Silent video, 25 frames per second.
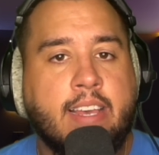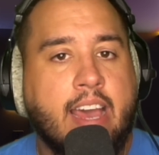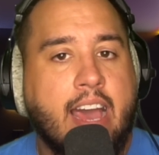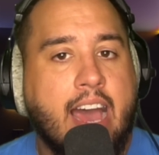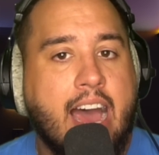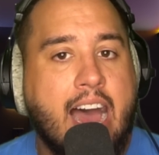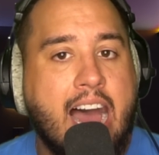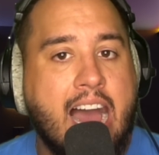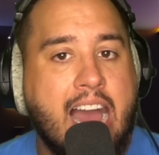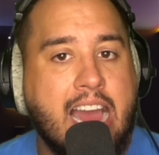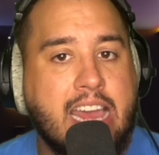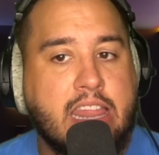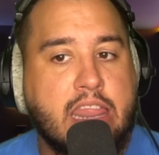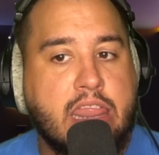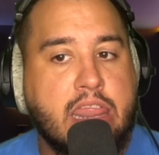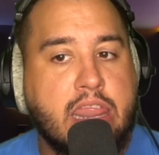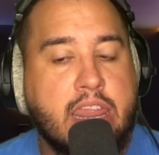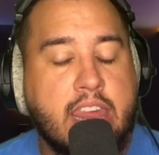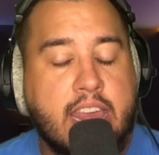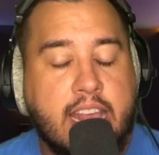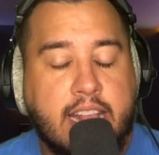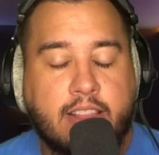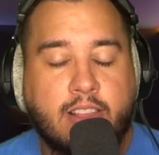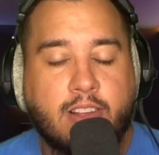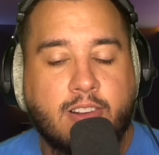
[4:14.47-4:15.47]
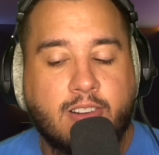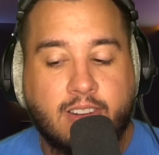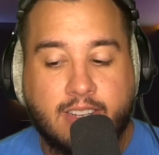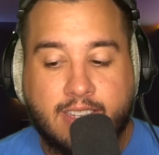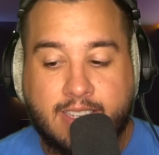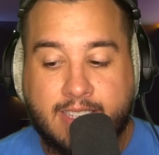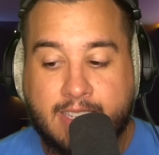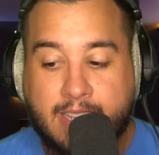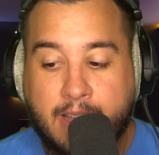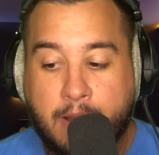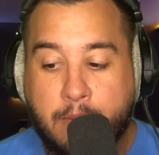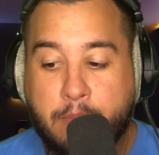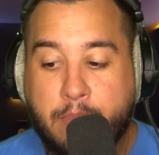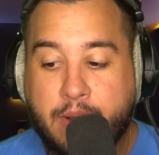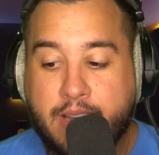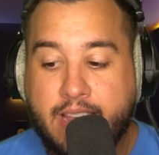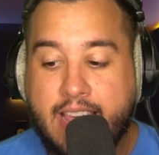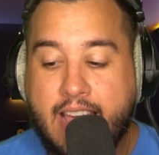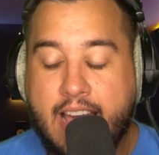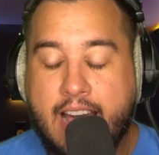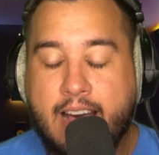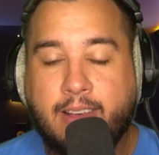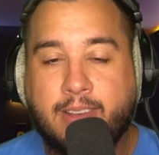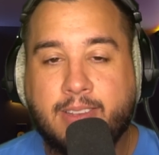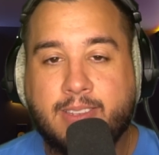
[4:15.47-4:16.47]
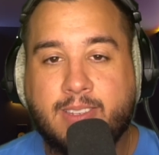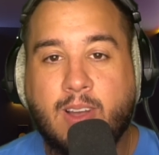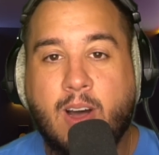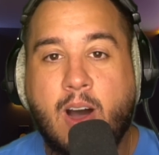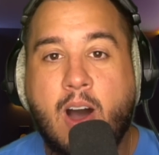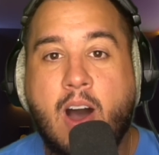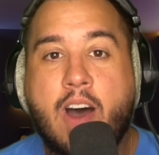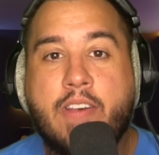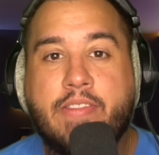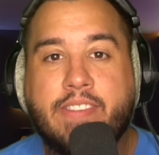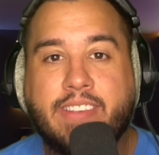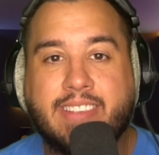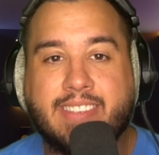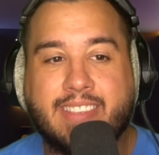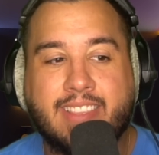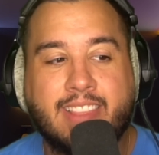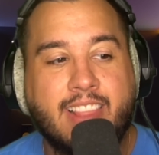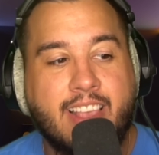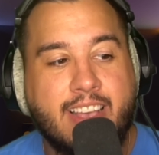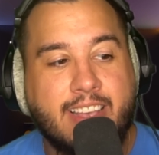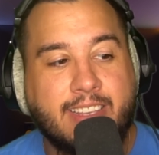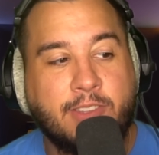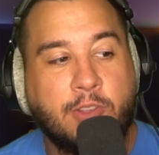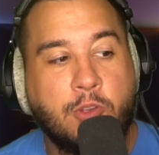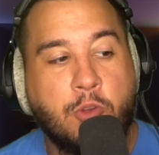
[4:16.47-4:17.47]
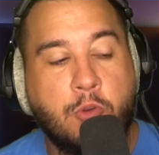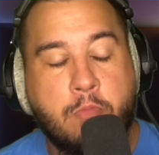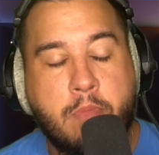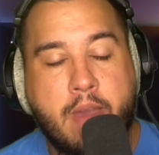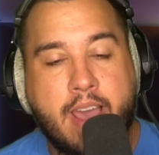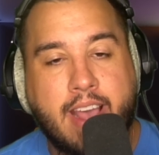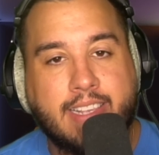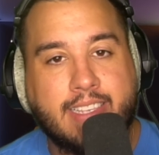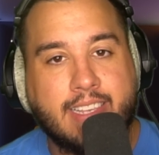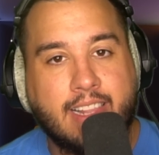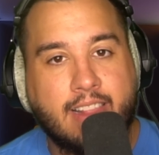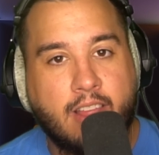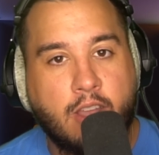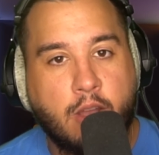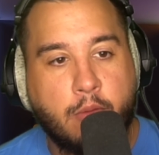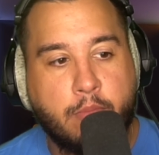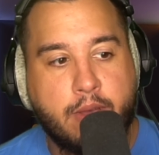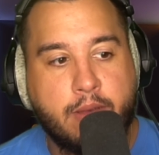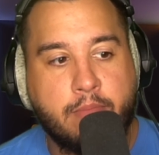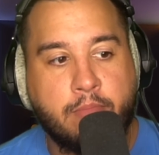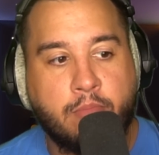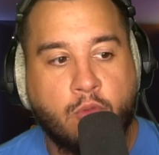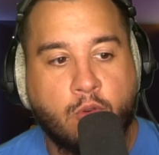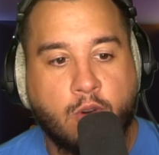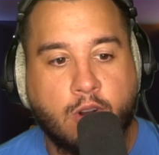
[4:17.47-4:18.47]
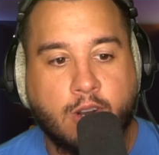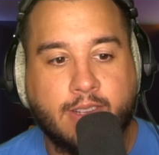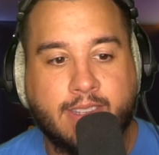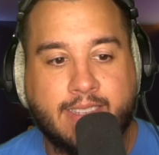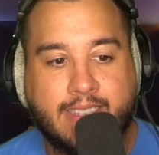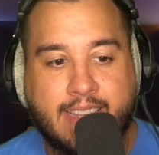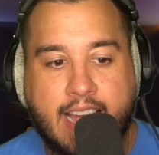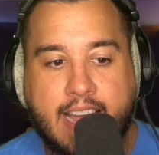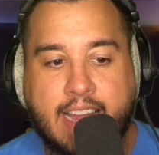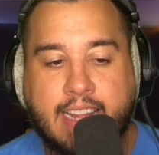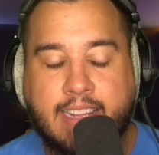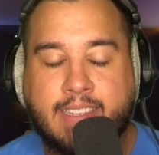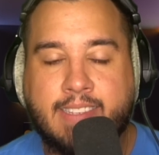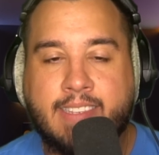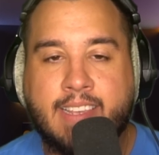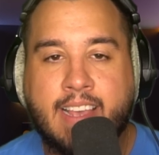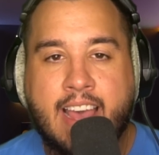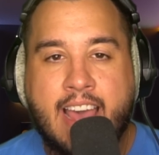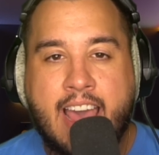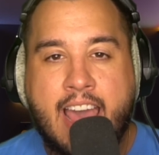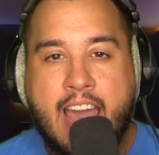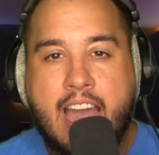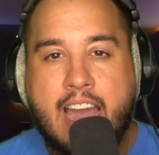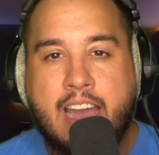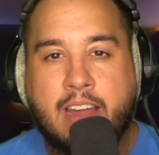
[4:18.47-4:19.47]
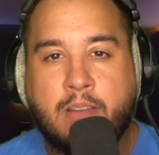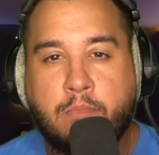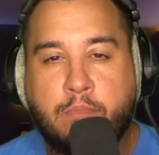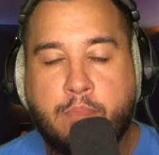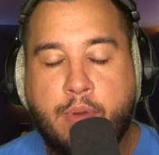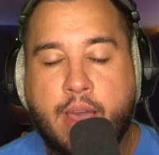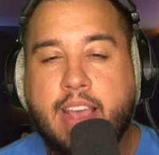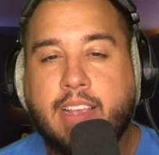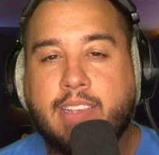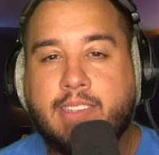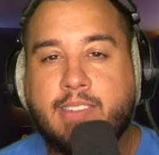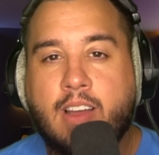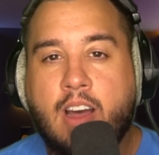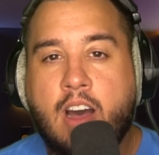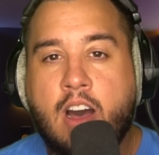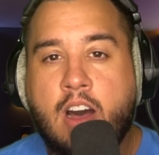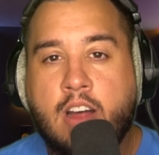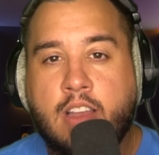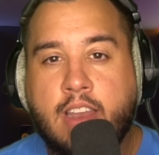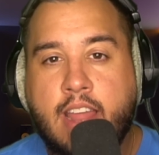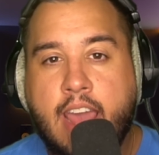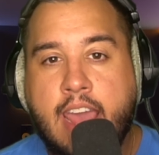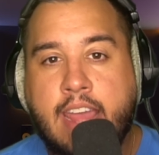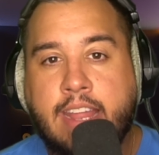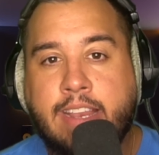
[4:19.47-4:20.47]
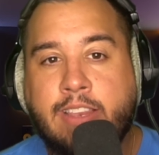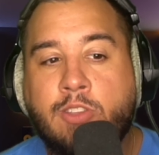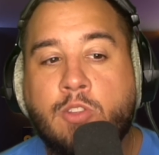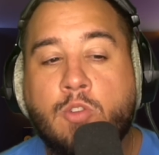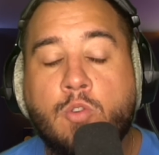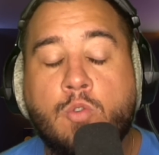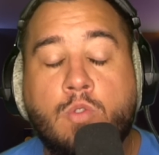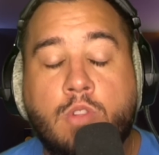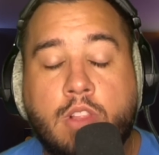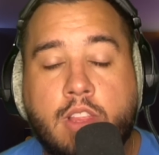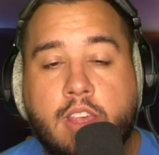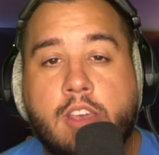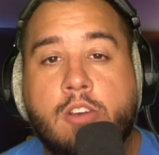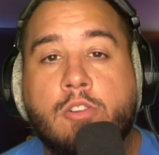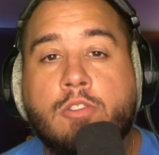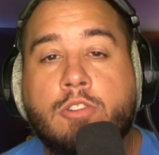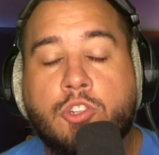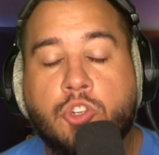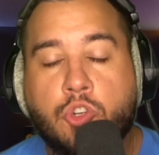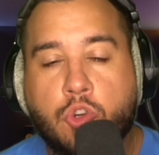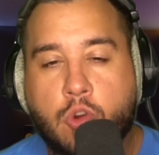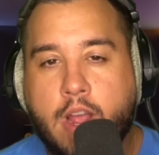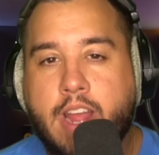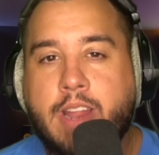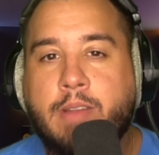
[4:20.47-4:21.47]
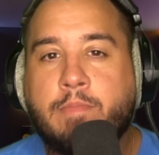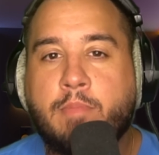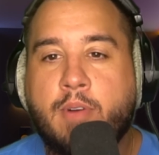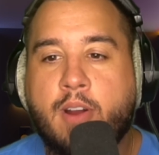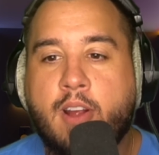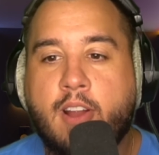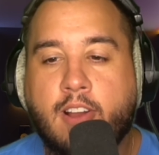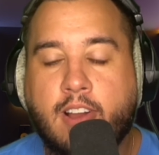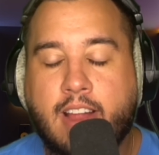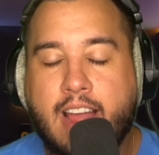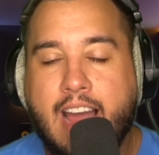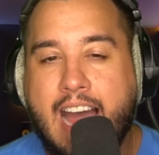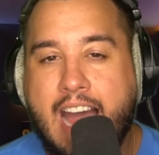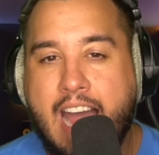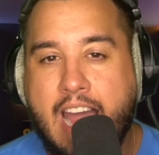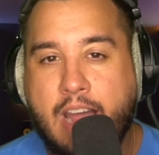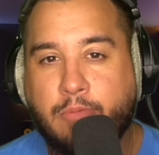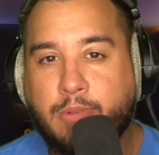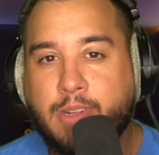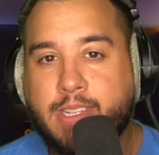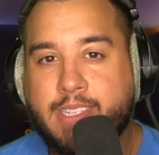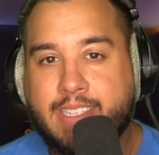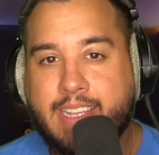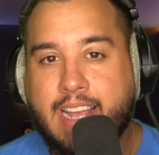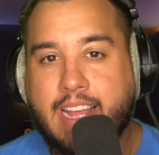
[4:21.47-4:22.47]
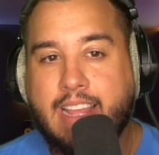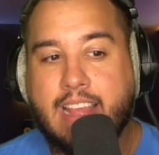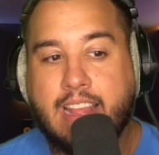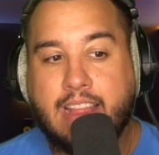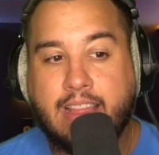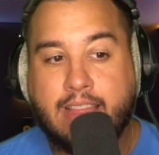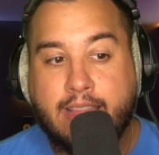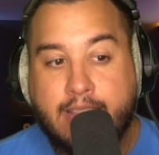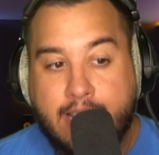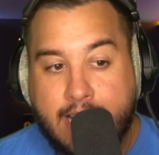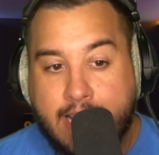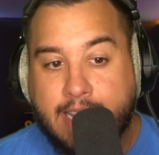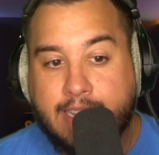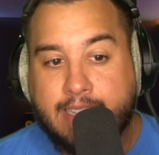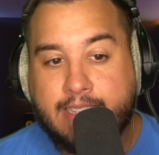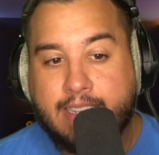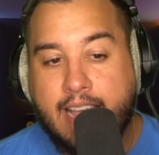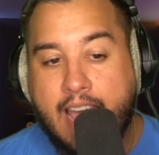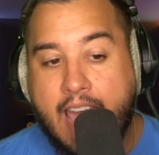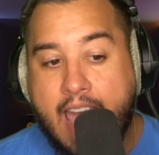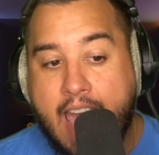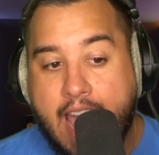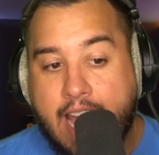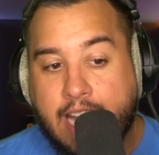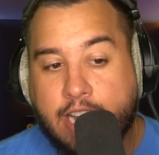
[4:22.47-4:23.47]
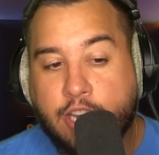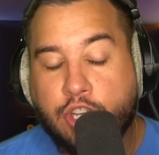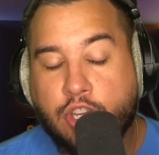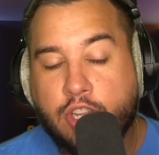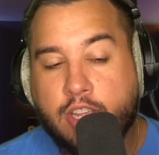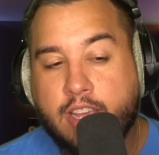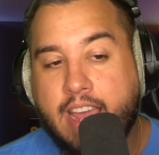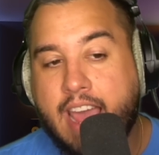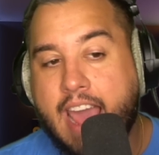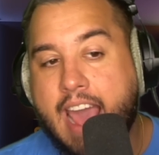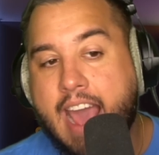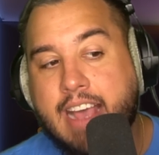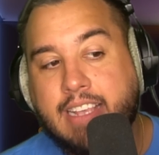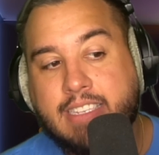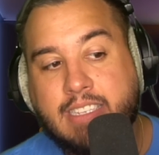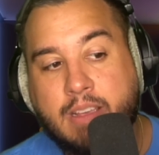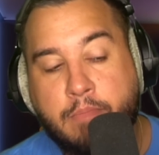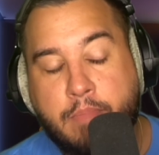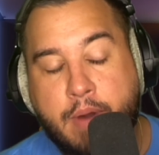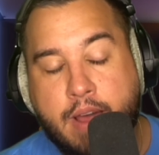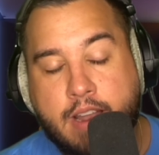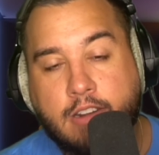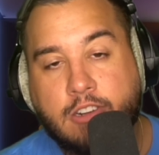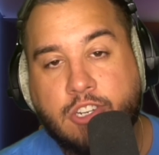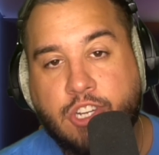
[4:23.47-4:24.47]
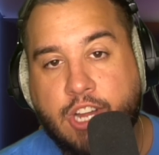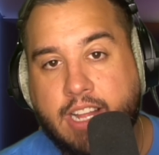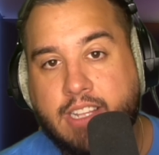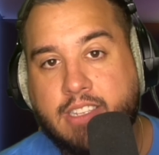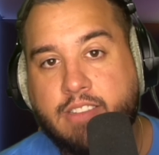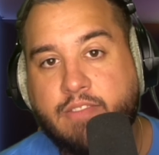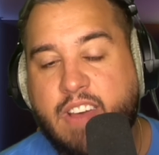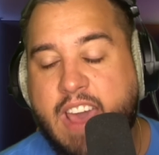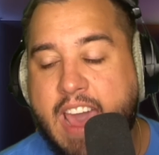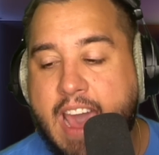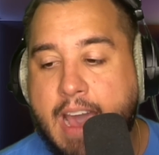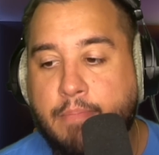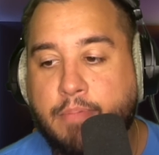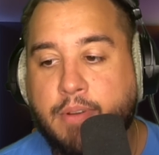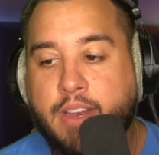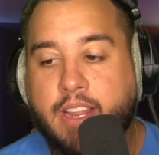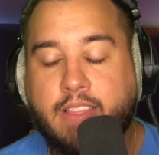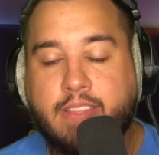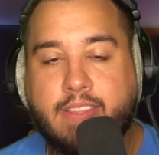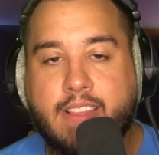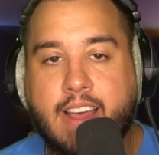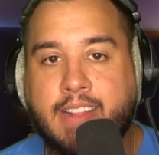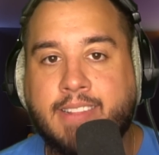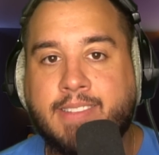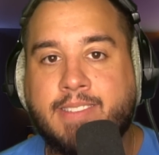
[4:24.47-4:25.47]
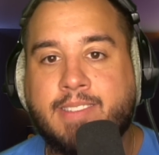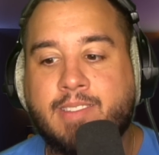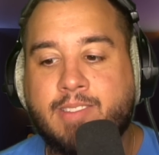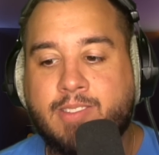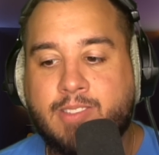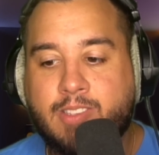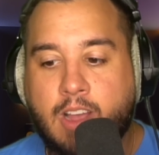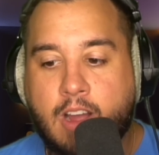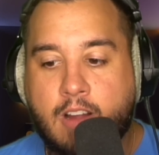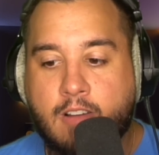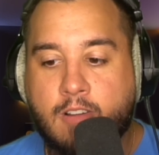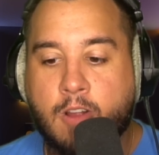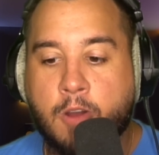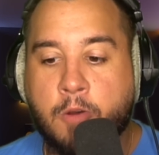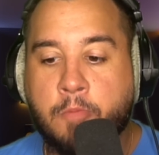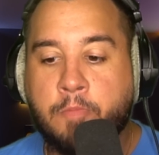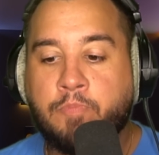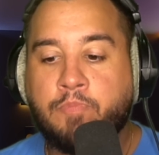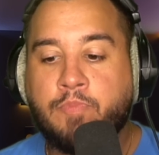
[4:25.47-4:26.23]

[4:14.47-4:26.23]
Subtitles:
I think there is somebody else on this list who makes a little bit more sense. And based on a new legal trademark, I would say that this actually has a better chance of happening than Cesaro.